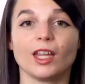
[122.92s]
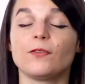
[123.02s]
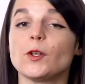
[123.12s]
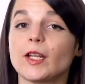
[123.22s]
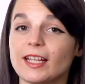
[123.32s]

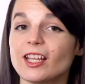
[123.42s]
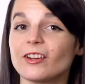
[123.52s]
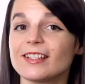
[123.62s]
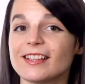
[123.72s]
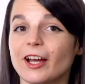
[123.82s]
If you can
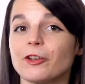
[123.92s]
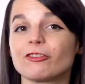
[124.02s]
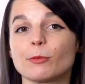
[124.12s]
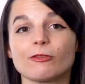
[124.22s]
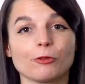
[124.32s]
hear a sound
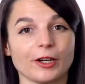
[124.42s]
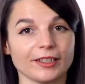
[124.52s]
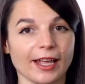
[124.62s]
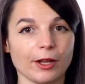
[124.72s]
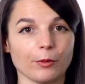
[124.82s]
from a
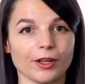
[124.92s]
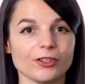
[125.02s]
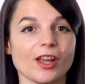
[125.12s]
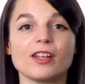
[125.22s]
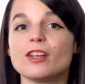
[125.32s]
foreign
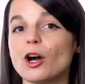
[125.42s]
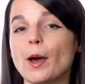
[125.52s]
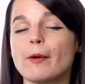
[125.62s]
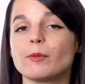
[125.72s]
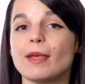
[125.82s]
language and know
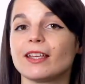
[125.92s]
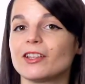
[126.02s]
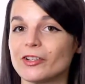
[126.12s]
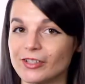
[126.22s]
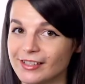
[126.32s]
how to make
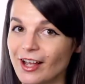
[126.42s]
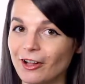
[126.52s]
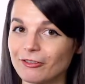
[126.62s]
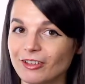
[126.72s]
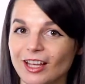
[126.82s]
it
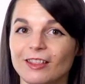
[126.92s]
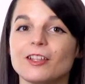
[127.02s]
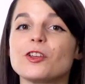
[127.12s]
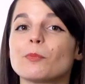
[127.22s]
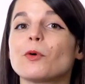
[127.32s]
yourself,
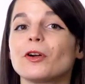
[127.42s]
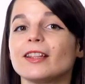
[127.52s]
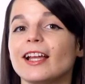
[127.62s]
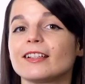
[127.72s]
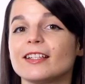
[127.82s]
then you're more
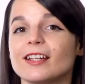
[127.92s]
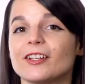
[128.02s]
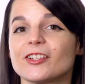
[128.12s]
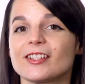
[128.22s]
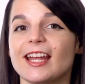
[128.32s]
likely to
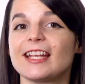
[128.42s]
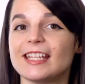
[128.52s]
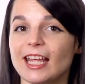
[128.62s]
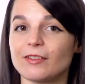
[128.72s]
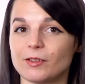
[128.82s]
understand
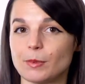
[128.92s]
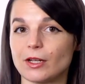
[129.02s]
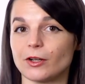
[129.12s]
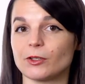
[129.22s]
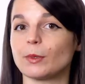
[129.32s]
native
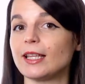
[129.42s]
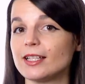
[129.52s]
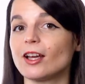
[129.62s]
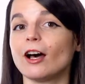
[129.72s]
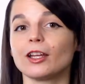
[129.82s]
speakers when they
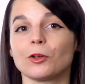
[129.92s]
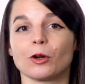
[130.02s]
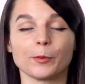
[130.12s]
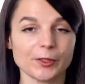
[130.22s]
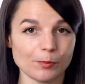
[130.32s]
talk at
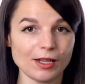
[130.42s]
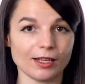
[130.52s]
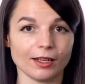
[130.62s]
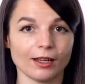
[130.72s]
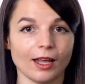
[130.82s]
normal
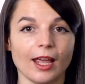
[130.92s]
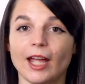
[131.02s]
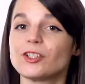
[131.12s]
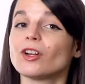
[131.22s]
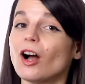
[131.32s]
speed,
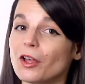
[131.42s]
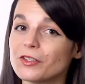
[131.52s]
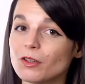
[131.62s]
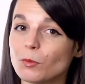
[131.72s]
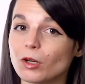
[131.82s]
and you're
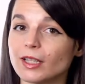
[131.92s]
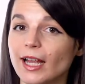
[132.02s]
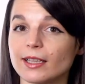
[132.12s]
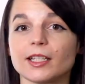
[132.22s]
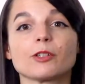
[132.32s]
also more
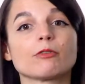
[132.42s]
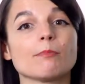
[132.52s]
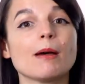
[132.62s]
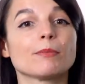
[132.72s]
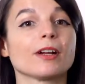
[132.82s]
likely to
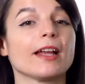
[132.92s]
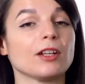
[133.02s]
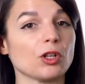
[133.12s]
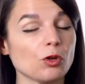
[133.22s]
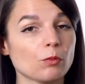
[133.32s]
remember
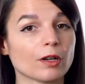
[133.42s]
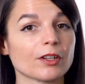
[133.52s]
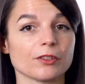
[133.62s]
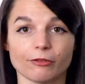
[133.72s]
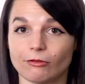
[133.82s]
any new
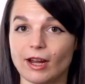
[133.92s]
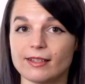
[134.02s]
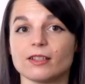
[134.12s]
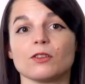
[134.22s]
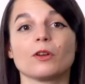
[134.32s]
words or
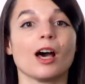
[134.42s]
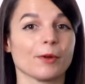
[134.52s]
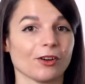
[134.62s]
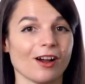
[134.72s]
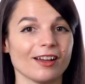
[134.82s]
phrases you come
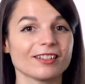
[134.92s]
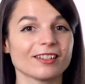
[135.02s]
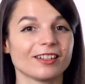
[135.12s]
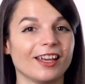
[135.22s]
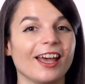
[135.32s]

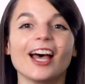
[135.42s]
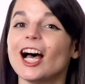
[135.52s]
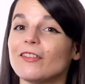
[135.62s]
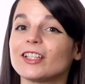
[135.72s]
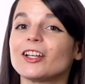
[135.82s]
across.
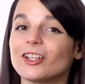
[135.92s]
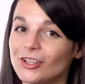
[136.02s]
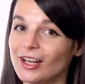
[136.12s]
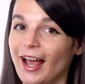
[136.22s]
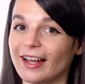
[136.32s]
Having a
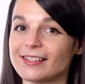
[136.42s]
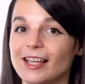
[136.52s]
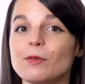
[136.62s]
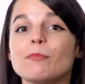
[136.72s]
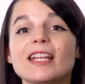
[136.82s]
good
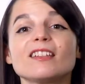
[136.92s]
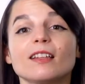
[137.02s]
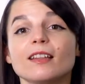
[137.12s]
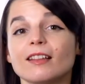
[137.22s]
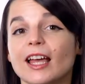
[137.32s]
accent means
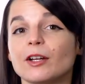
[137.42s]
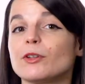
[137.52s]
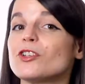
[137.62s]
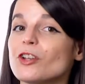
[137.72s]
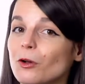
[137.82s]
that the
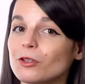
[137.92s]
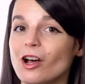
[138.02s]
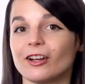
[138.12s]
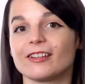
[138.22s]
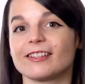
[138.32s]
language no
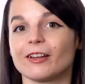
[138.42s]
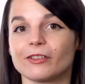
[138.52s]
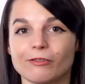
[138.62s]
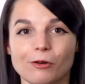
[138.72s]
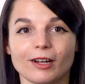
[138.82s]
longer
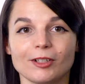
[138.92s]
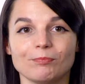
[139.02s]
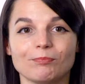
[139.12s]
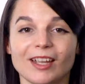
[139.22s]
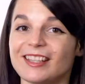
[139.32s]
sounds
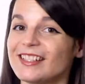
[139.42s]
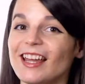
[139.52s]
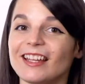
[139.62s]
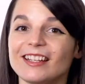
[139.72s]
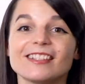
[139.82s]
foreign.
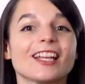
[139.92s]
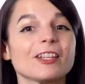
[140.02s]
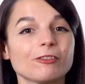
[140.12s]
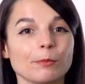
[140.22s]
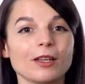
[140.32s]
Instead, it
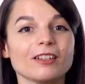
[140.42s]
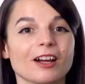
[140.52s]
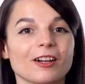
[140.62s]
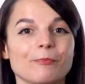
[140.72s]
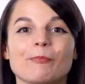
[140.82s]
sounds
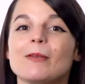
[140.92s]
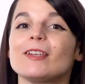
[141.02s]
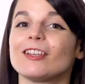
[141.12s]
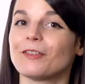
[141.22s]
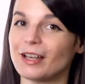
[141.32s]
familiar, maybe
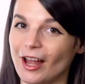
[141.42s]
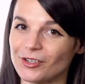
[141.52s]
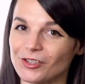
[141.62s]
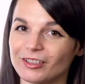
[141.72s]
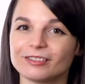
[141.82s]
even
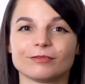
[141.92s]
natural.